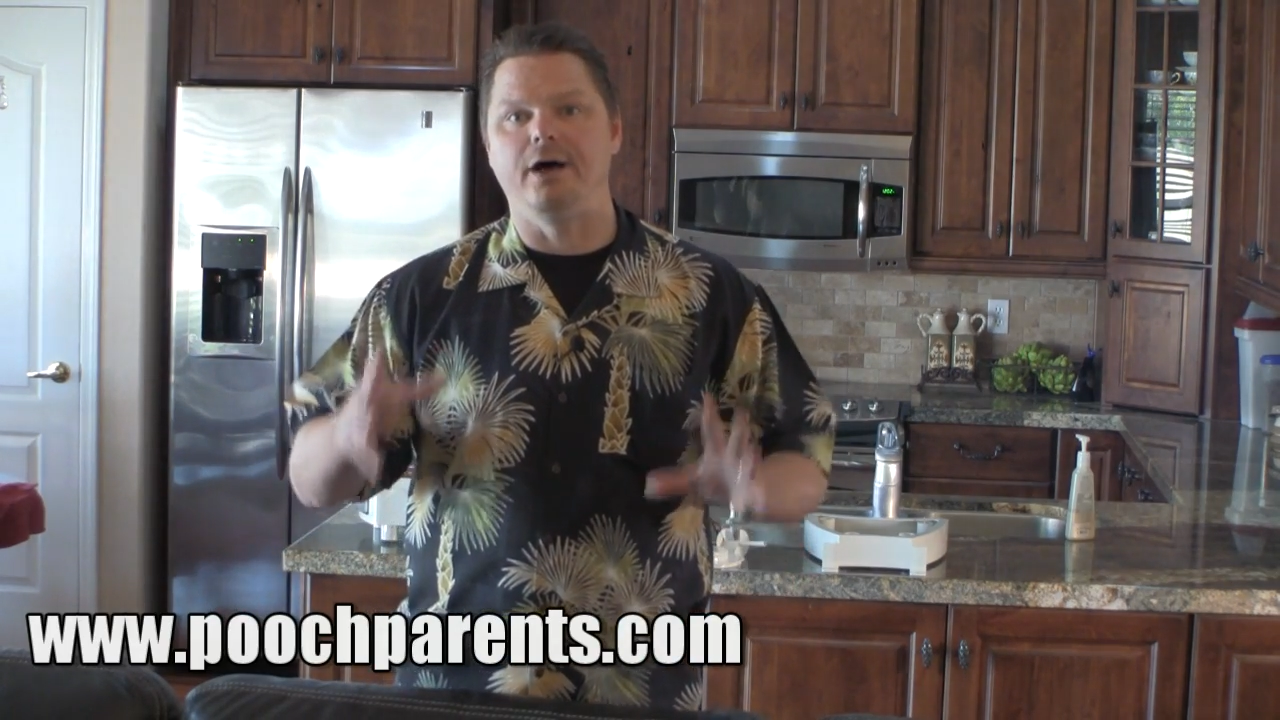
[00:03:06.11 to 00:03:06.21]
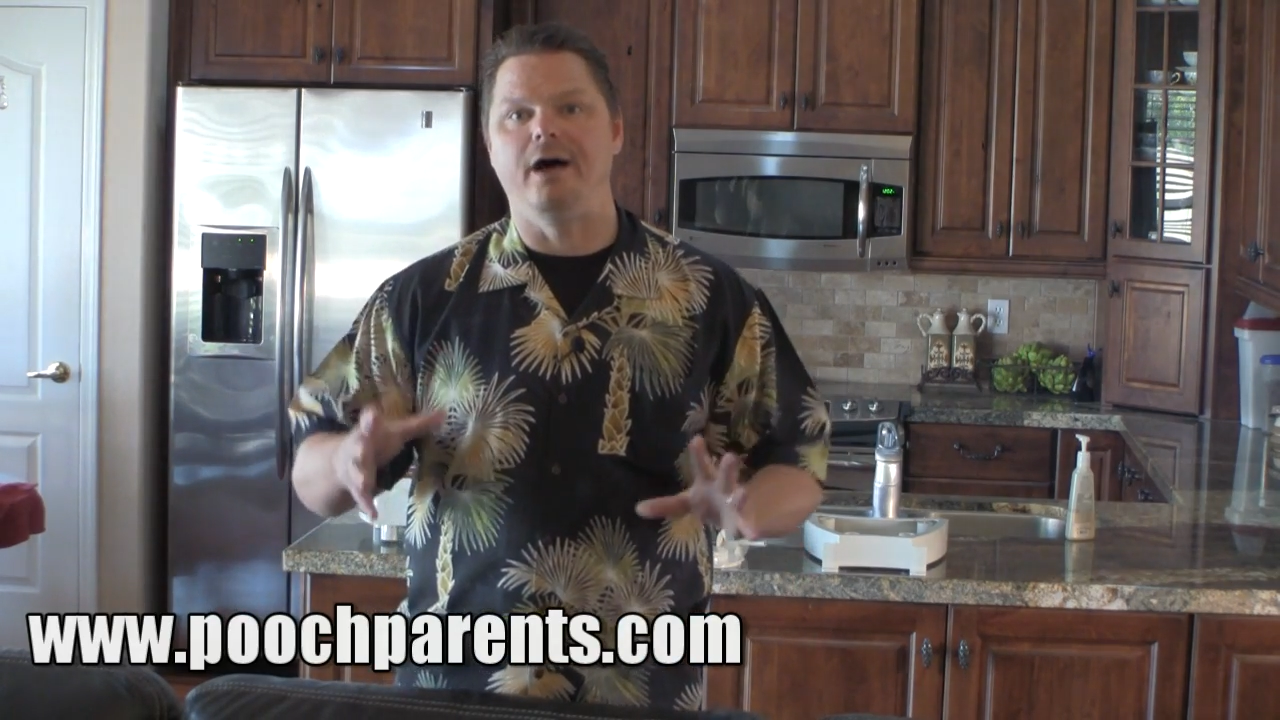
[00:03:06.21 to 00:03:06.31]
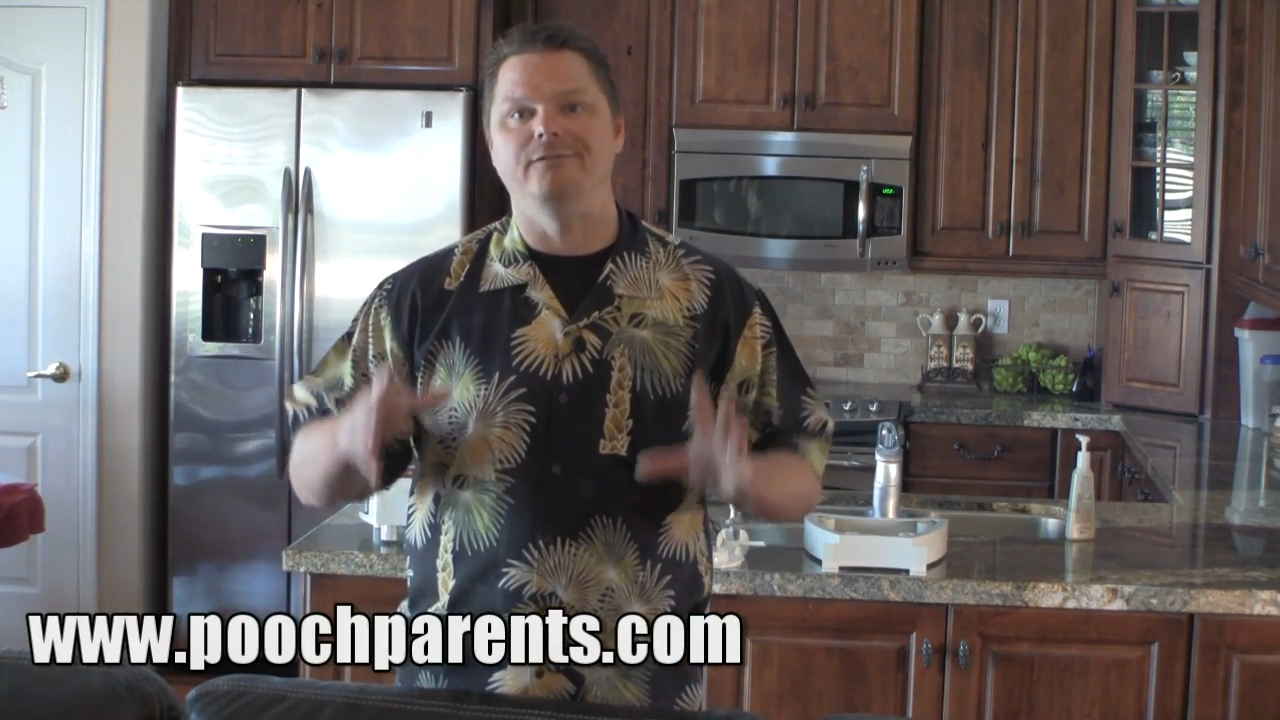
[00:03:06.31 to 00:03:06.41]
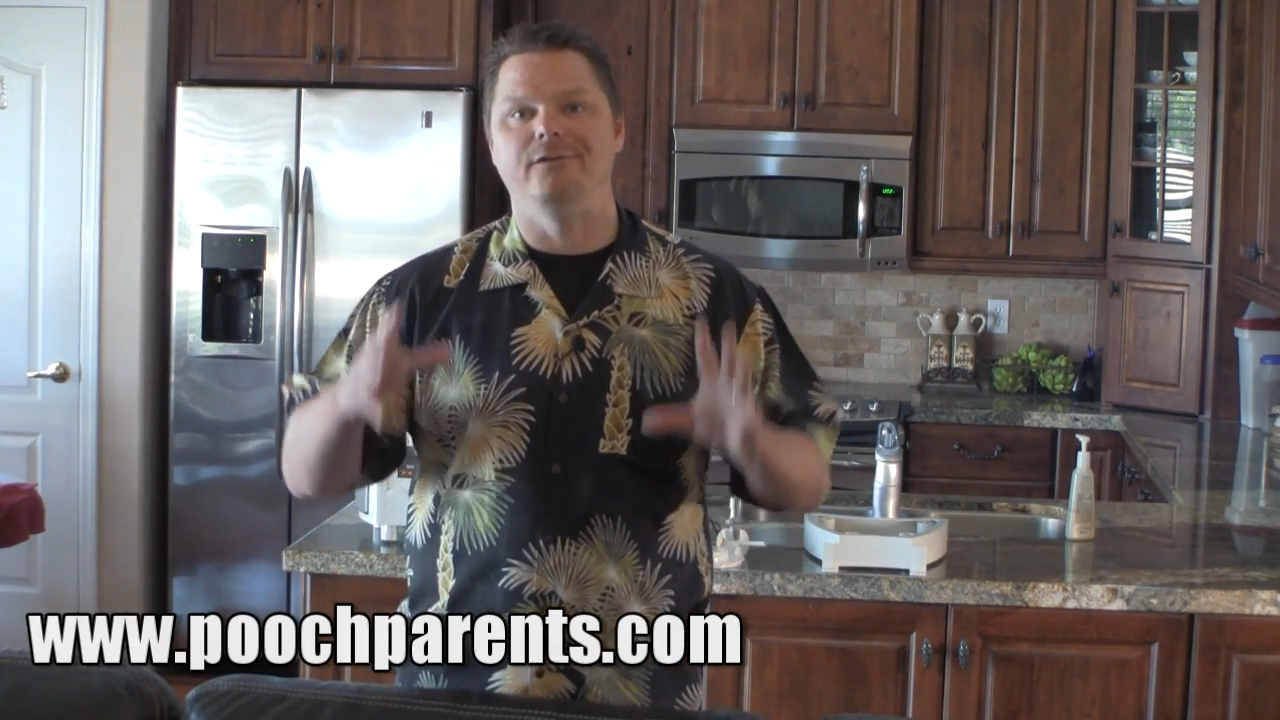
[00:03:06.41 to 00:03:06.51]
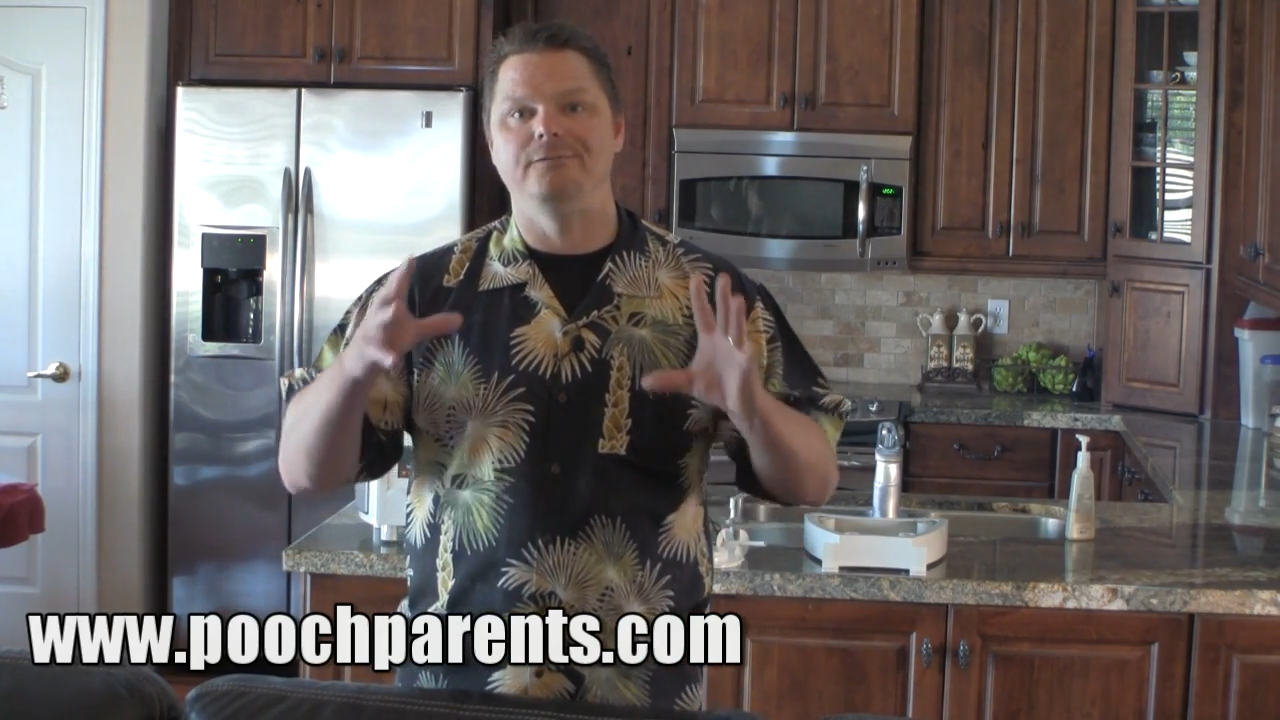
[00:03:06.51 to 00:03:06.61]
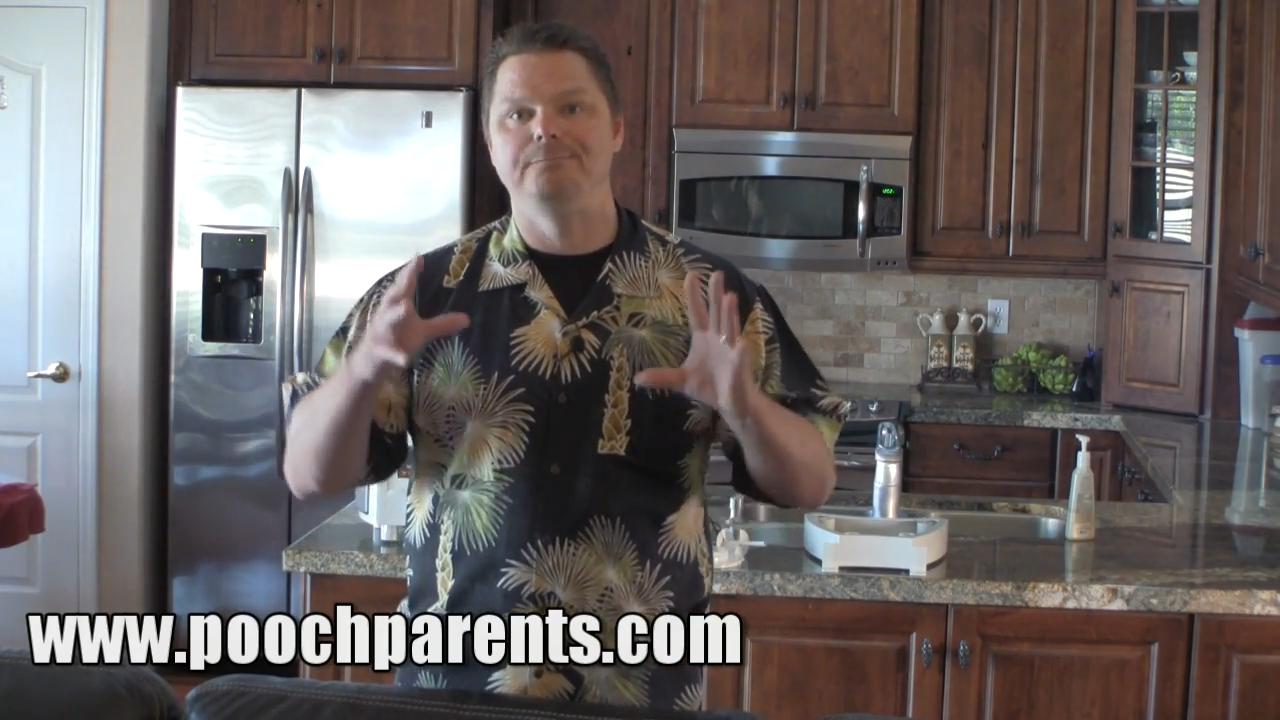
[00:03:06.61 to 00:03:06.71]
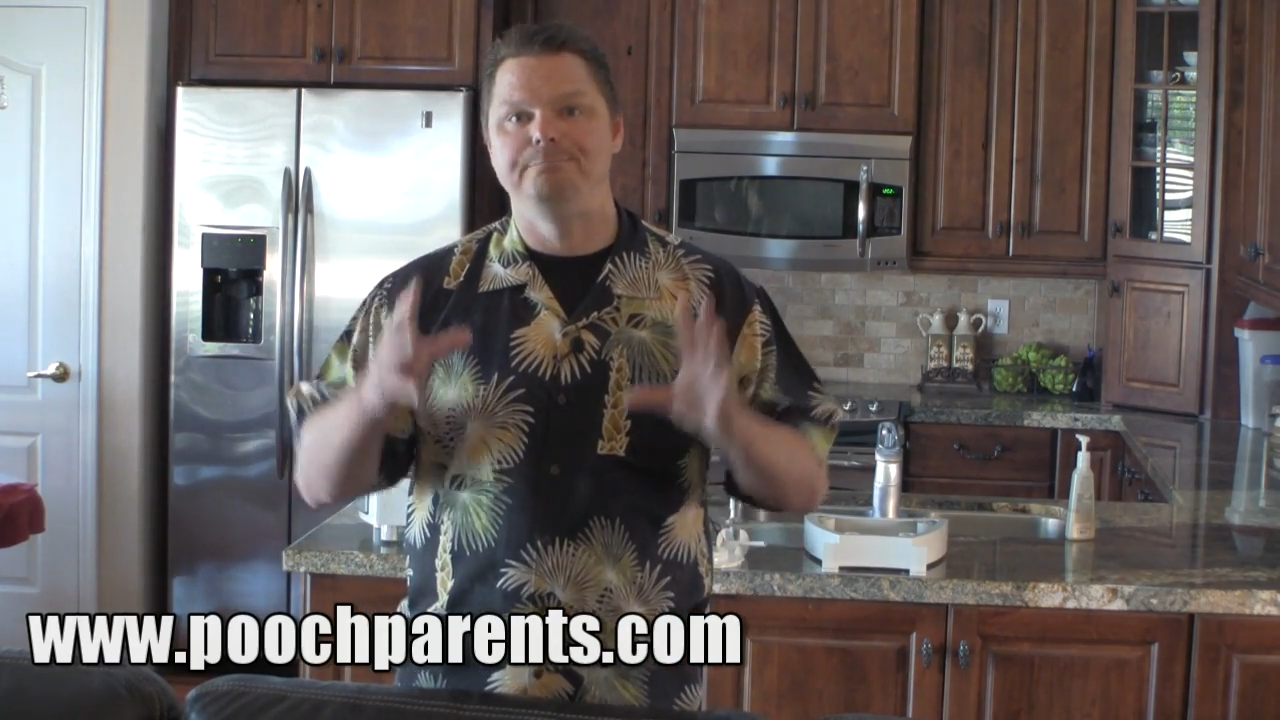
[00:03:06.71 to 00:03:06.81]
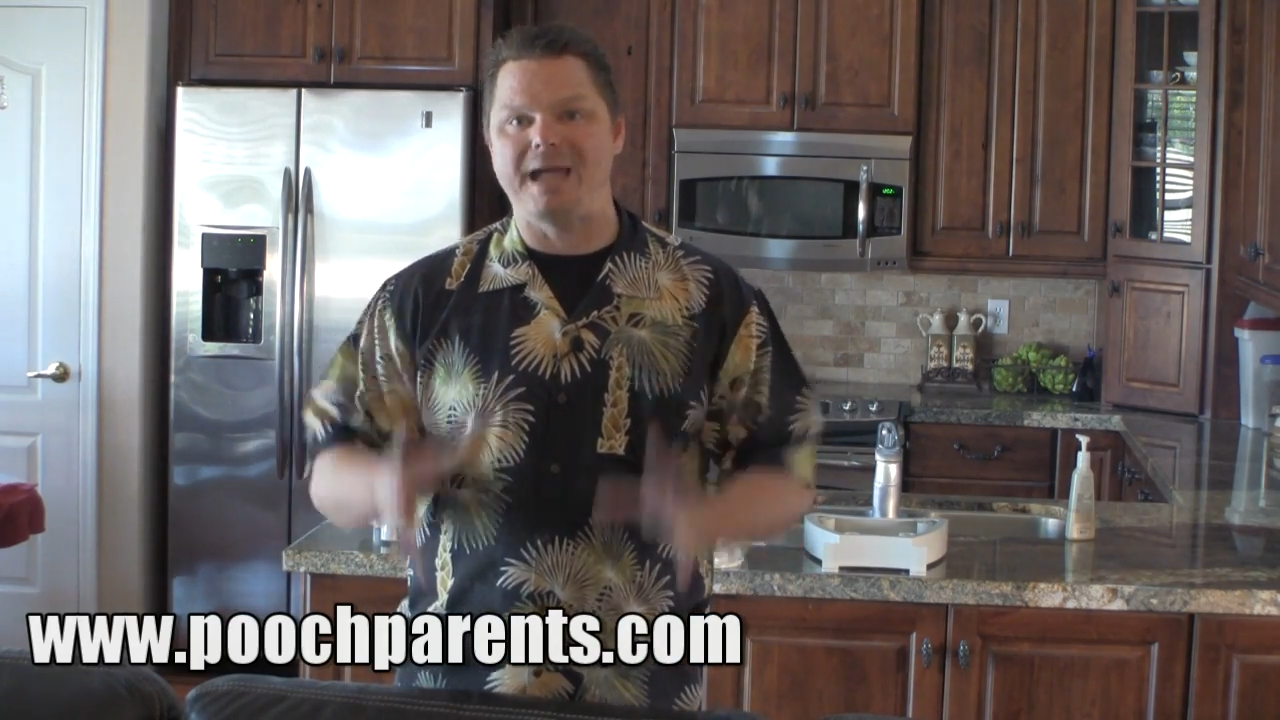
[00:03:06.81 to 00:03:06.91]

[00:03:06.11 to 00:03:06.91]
off of